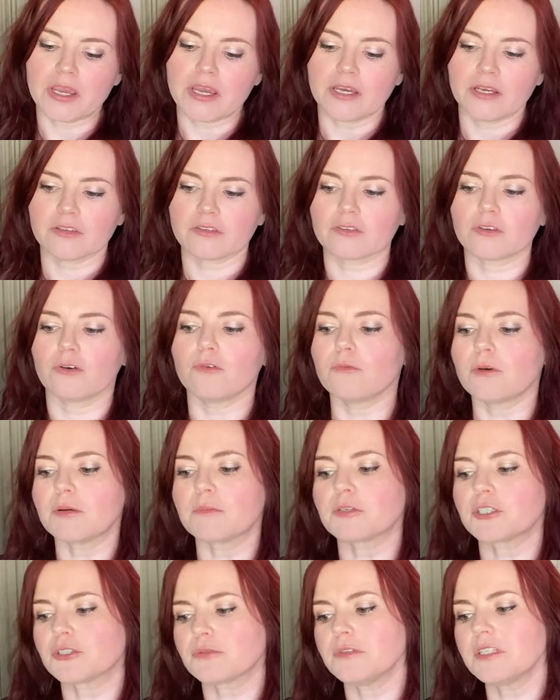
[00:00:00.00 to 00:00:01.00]
So when
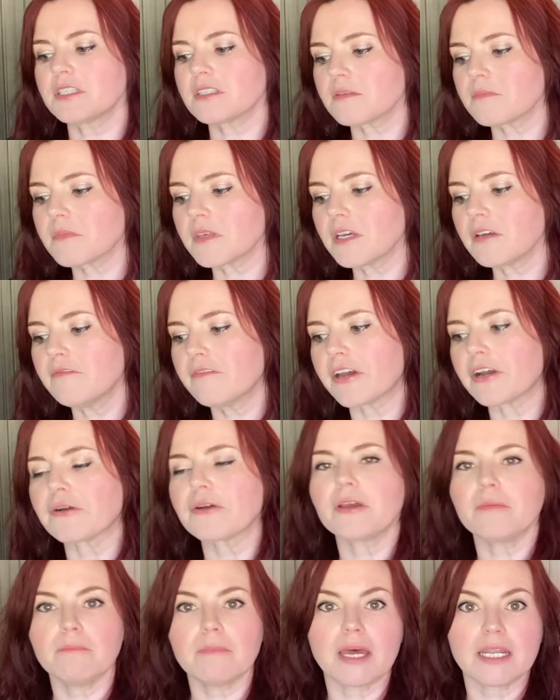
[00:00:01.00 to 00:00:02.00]
we're doing something very
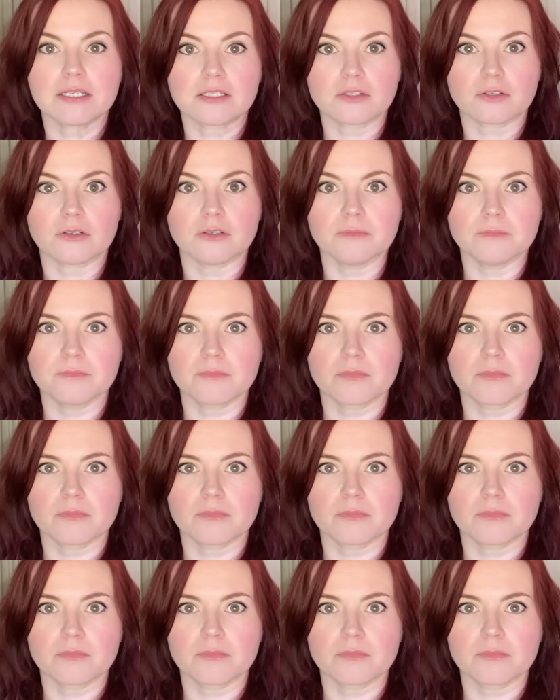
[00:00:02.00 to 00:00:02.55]
mental,